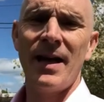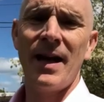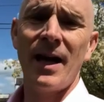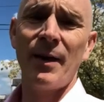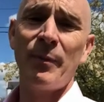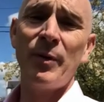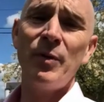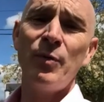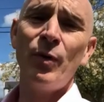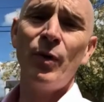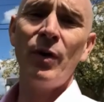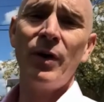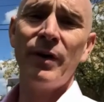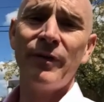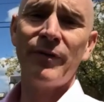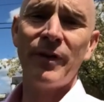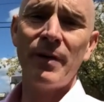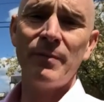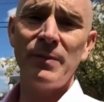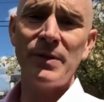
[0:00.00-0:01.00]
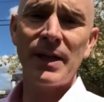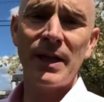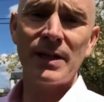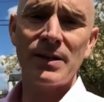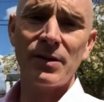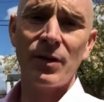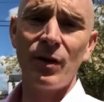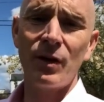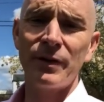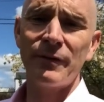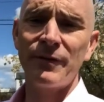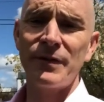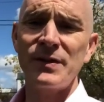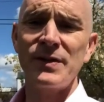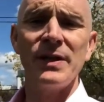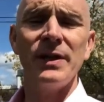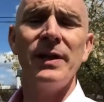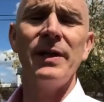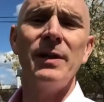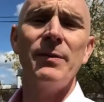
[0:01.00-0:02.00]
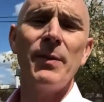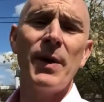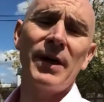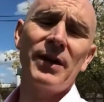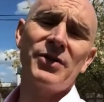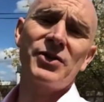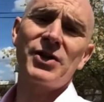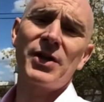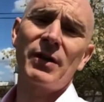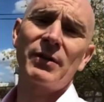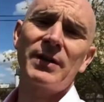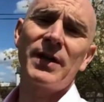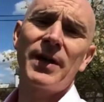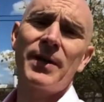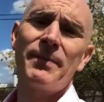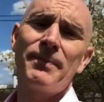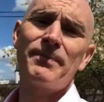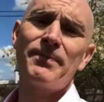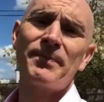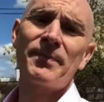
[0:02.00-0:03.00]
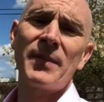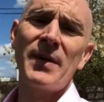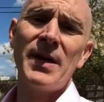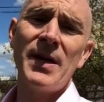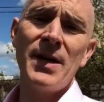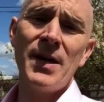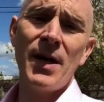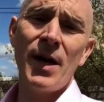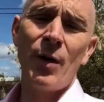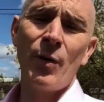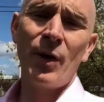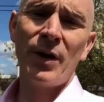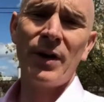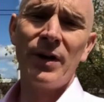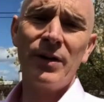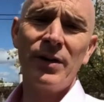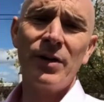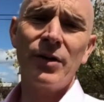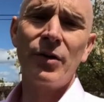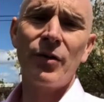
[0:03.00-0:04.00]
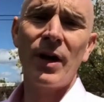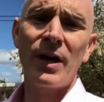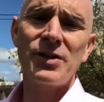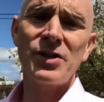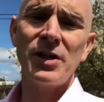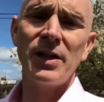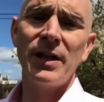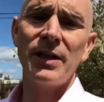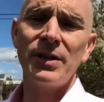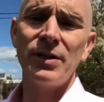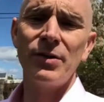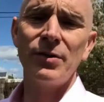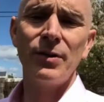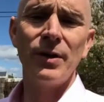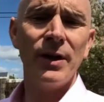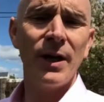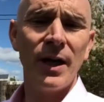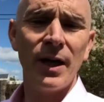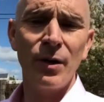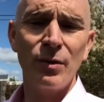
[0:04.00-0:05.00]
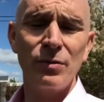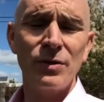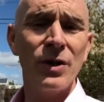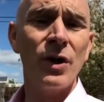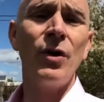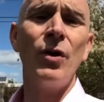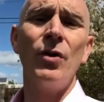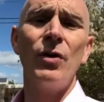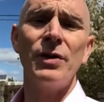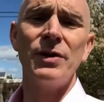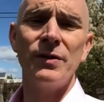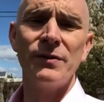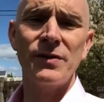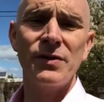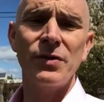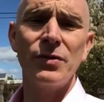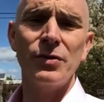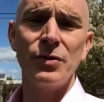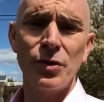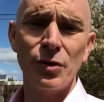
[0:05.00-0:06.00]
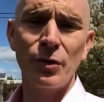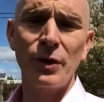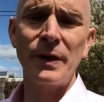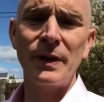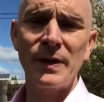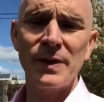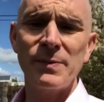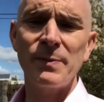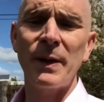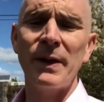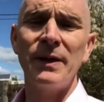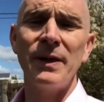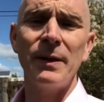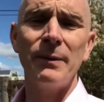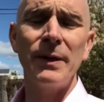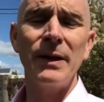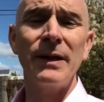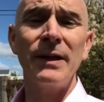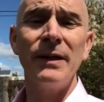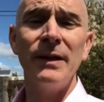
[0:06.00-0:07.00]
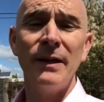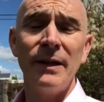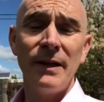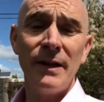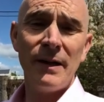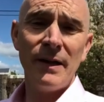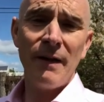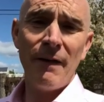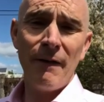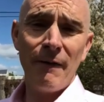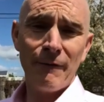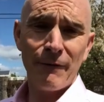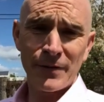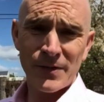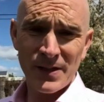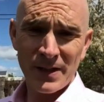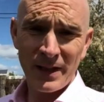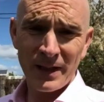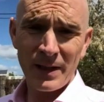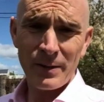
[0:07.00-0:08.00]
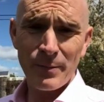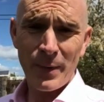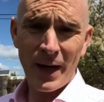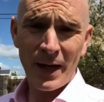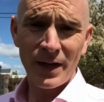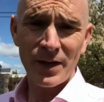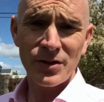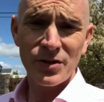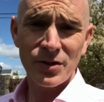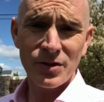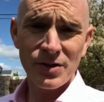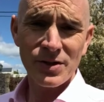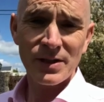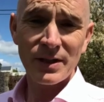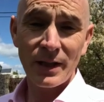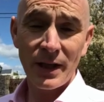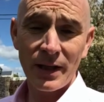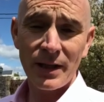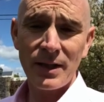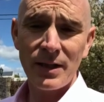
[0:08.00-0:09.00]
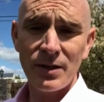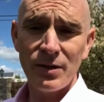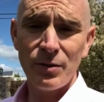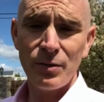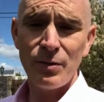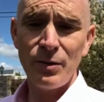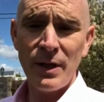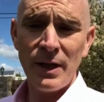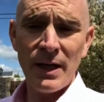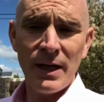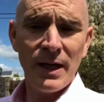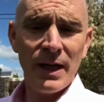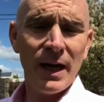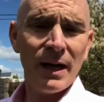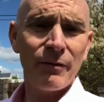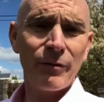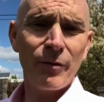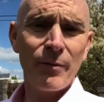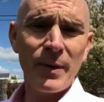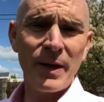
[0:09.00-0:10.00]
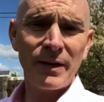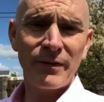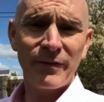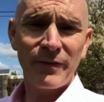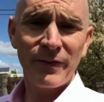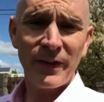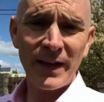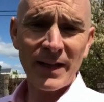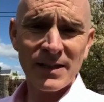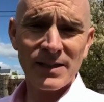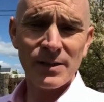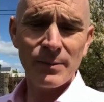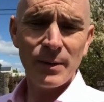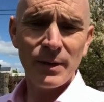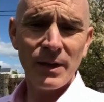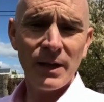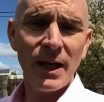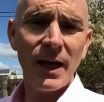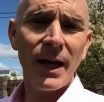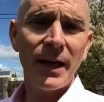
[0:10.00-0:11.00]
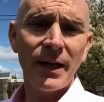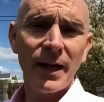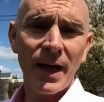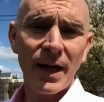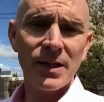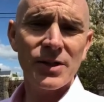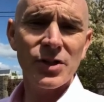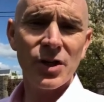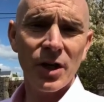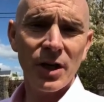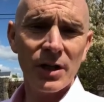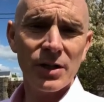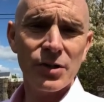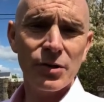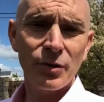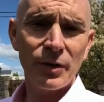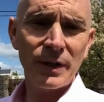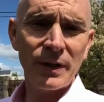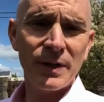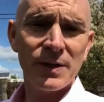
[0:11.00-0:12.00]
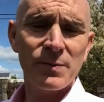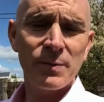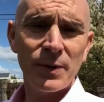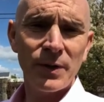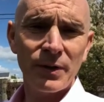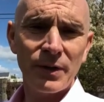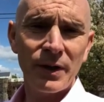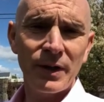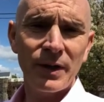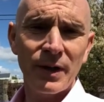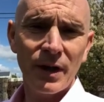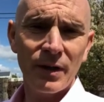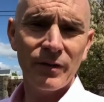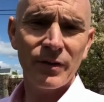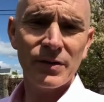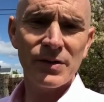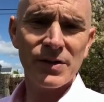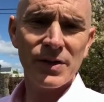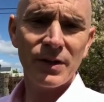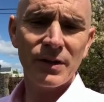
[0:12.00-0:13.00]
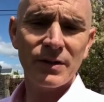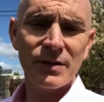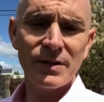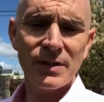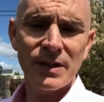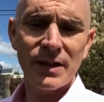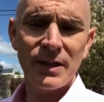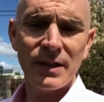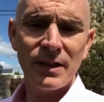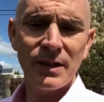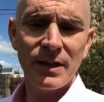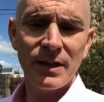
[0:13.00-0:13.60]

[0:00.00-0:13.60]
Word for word: Happy World FM Day to all the facility managers out there. I wanted to congratulate you on how tall you've stood during this pandemic. Facility managers like you have remained flexible and agile during this period of uncertainty.